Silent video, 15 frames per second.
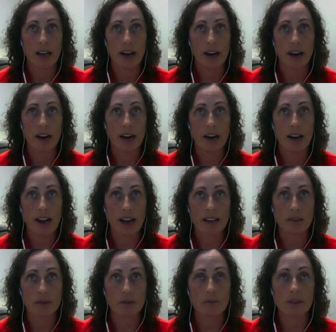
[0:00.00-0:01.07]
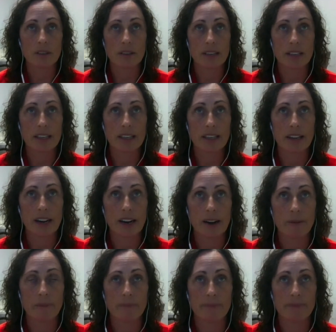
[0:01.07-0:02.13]
has really
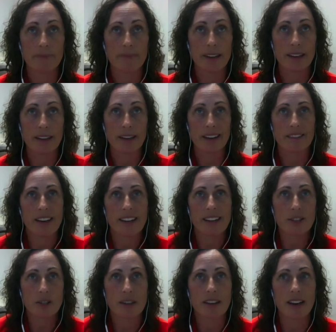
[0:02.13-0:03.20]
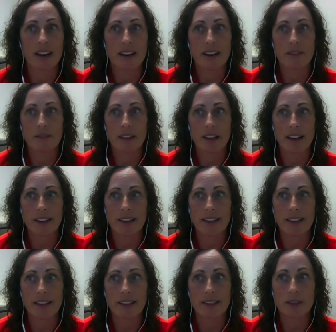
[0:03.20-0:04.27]
I've actually kind of likened
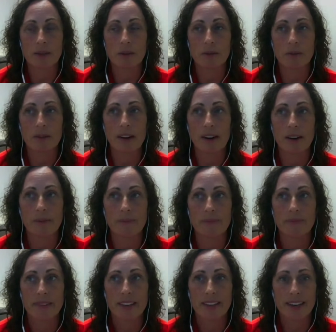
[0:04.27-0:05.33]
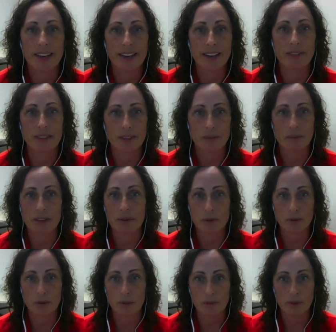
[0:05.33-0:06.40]
it to kind of a
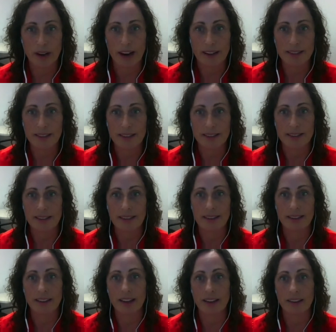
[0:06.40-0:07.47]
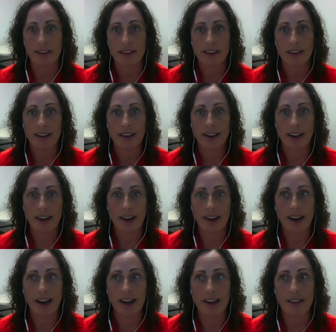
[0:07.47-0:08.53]
spiritual practice that
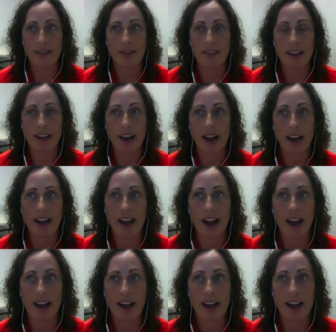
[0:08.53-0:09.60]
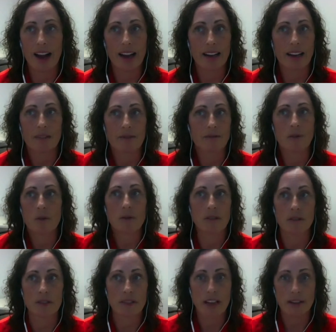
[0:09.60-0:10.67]
I get
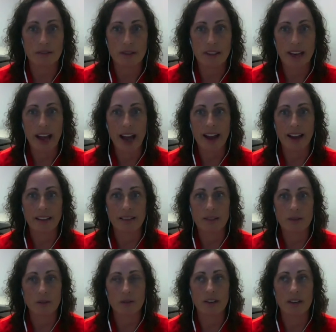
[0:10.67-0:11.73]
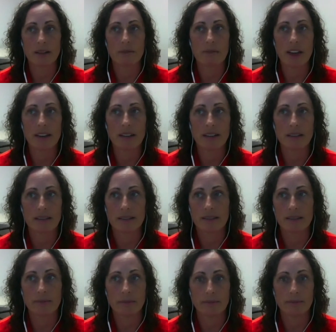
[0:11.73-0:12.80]
forced every day to admit
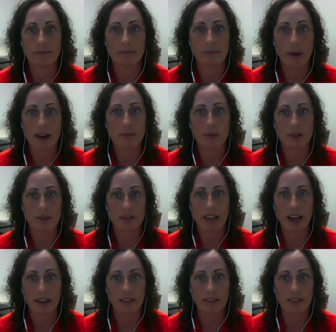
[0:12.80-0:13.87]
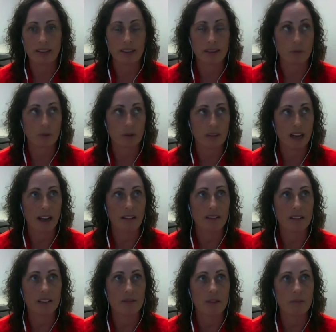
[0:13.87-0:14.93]
my mortality, the
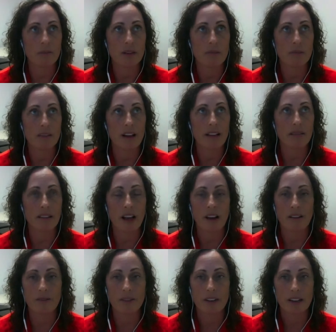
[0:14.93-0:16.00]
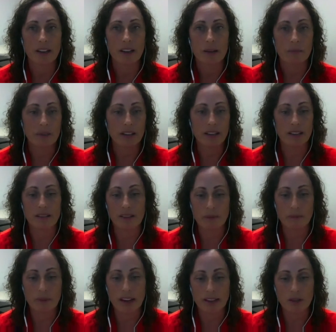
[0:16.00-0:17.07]
mortality of the people I love, because the
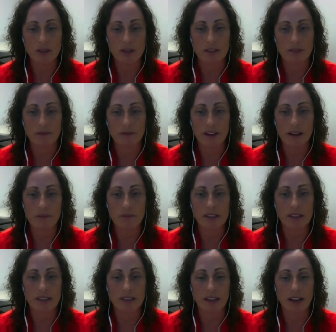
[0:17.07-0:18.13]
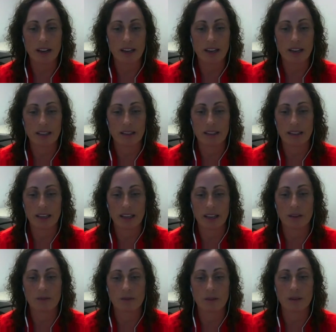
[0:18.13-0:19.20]
patients and families I get to
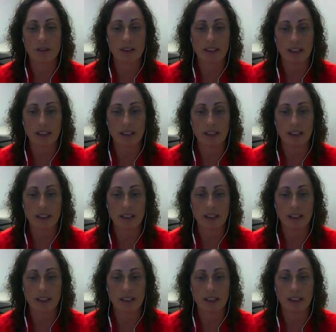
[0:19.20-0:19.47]
care for